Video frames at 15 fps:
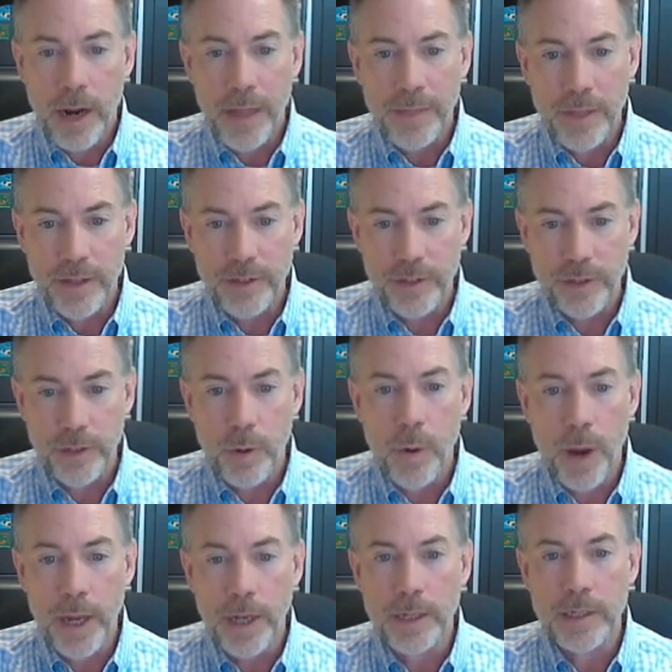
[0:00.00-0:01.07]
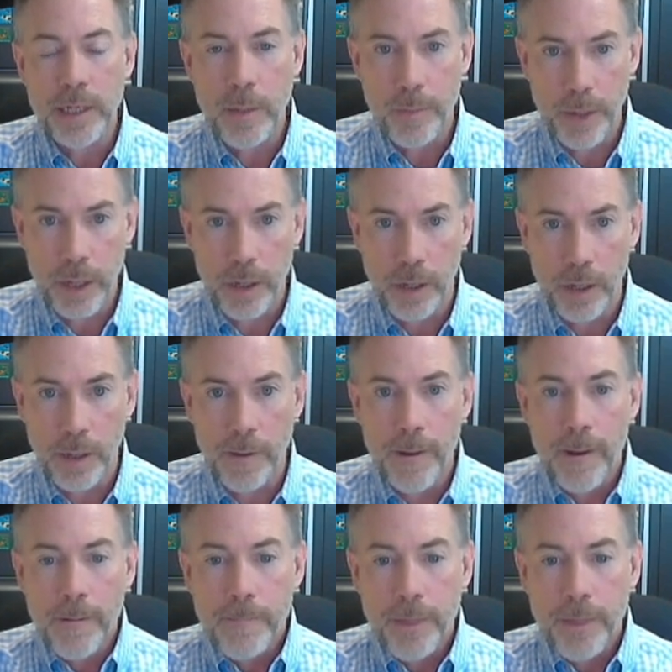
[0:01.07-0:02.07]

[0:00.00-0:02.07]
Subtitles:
And this is quite typical,